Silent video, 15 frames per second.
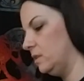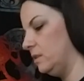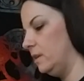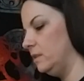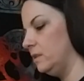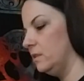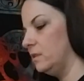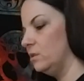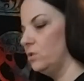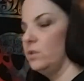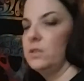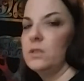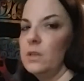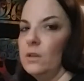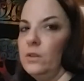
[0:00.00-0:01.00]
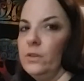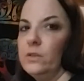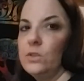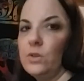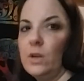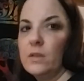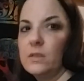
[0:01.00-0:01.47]
and that doesn't just include
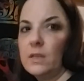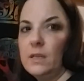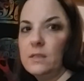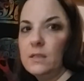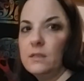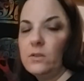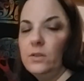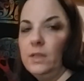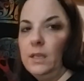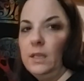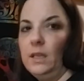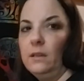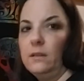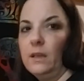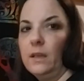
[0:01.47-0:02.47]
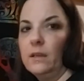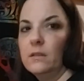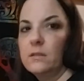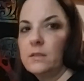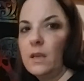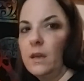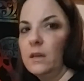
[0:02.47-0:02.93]
drugs, guys. That's on anything.
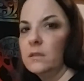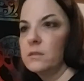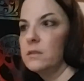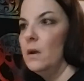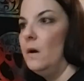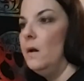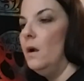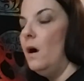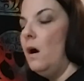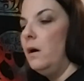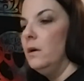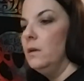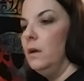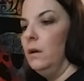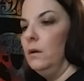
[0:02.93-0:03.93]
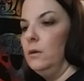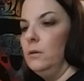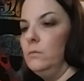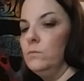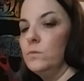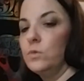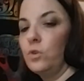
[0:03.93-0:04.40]
Sex,
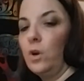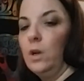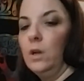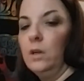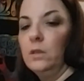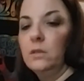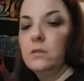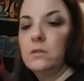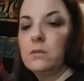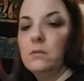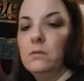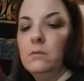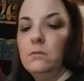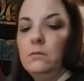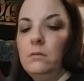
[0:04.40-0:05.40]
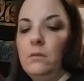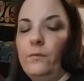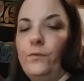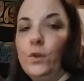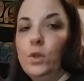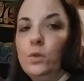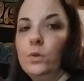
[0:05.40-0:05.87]
drugs,
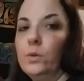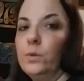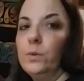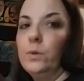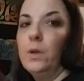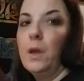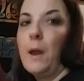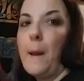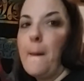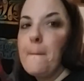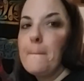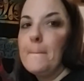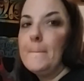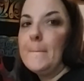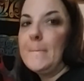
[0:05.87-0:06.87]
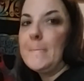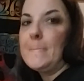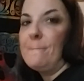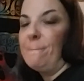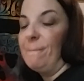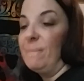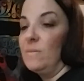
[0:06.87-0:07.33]
food,
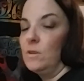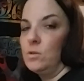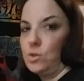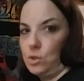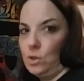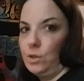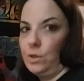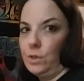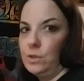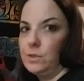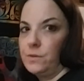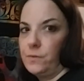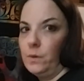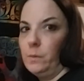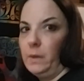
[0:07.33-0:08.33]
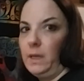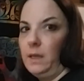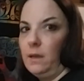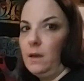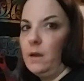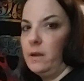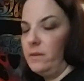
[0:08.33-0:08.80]
sugars. For
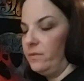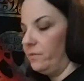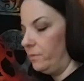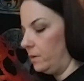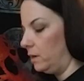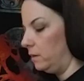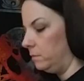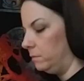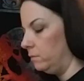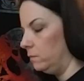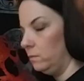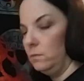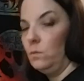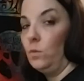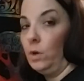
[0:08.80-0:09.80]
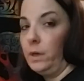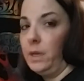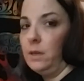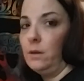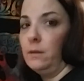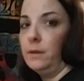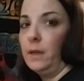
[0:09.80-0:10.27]
me, I'm
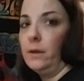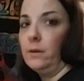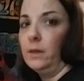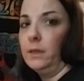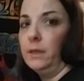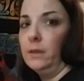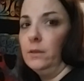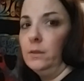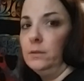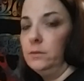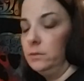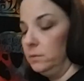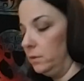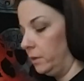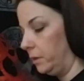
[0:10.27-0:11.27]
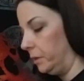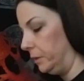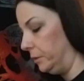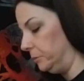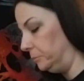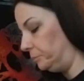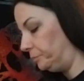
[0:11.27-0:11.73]
working on that right now.
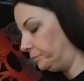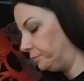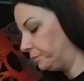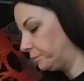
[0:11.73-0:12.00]
I'm